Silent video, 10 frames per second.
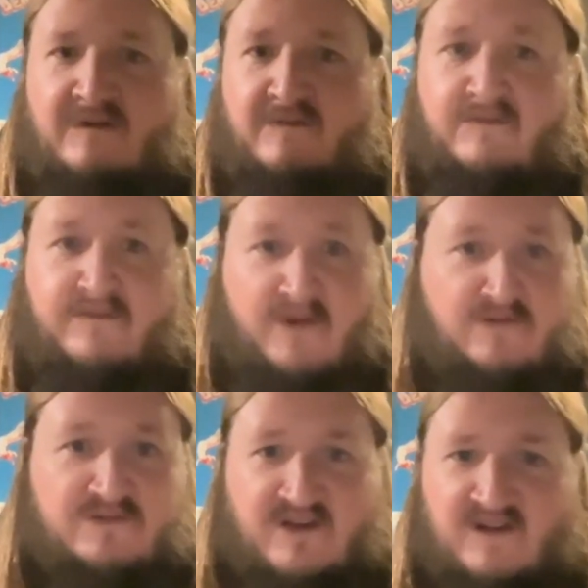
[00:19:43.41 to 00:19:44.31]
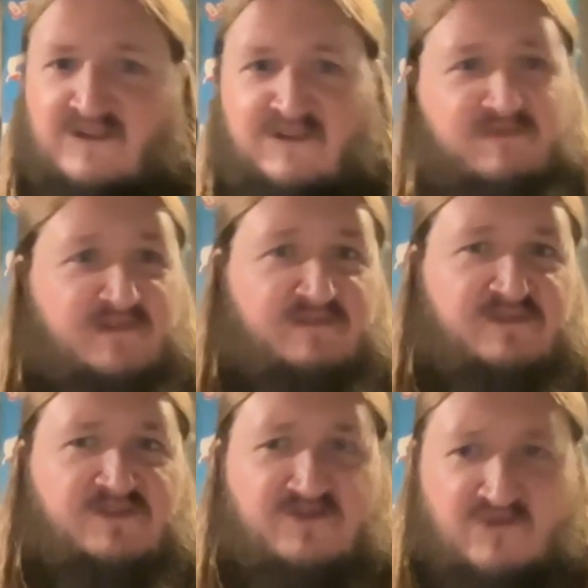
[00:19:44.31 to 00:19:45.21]
Vault. I hope you
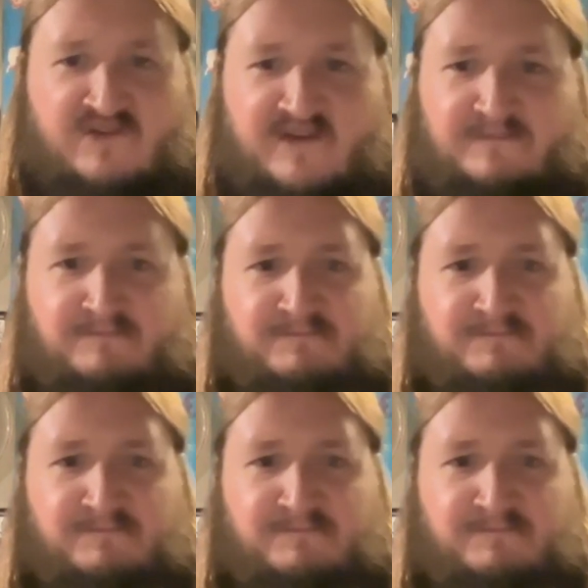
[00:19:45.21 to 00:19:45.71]
enjoyed it.